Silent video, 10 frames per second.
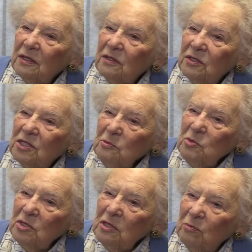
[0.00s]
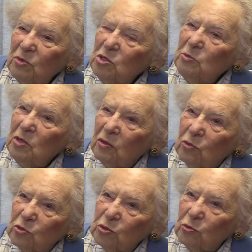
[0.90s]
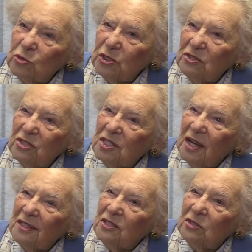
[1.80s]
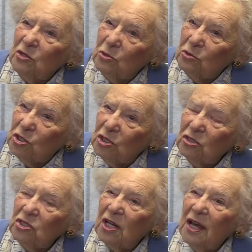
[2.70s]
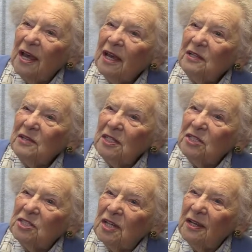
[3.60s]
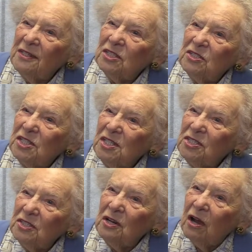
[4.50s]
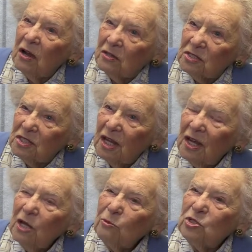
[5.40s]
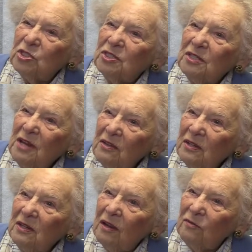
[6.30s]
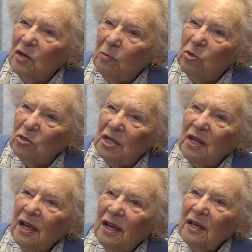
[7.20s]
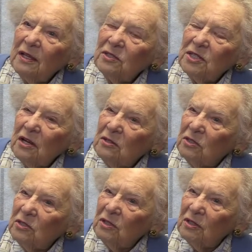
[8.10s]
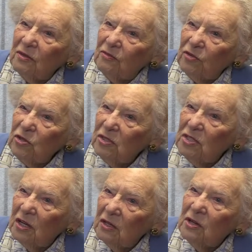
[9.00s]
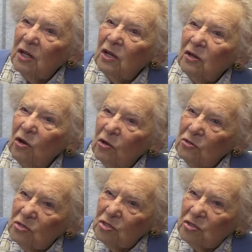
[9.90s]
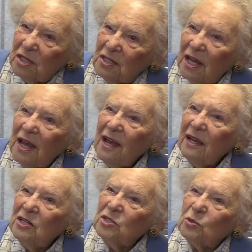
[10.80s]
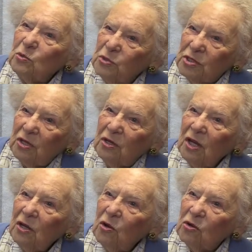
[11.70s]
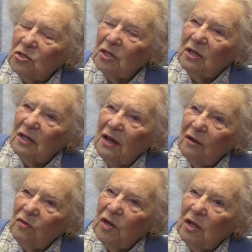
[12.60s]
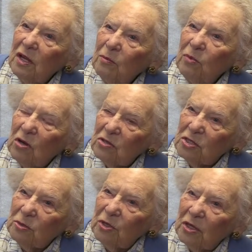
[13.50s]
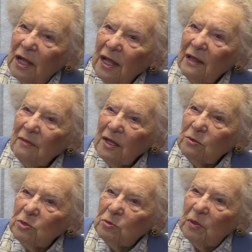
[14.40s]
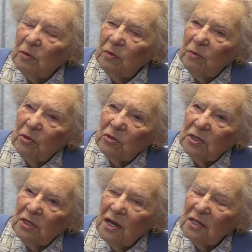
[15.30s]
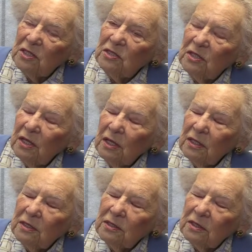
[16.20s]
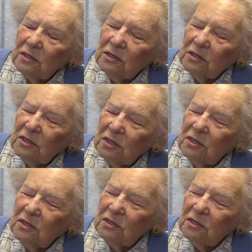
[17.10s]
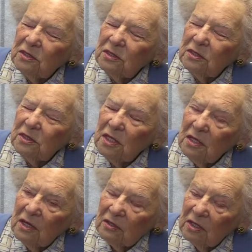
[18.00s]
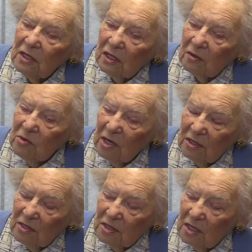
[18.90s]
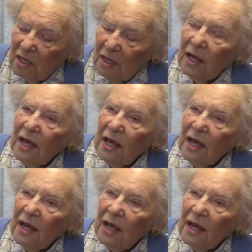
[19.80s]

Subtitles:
Simpson and Bridgman, of course, also designed the new church, and they designed Thiessen House, which is another lovely building down further down Long Street, and it's also got lovely plasterwork. That was built in 1916, I think I'm right in saying.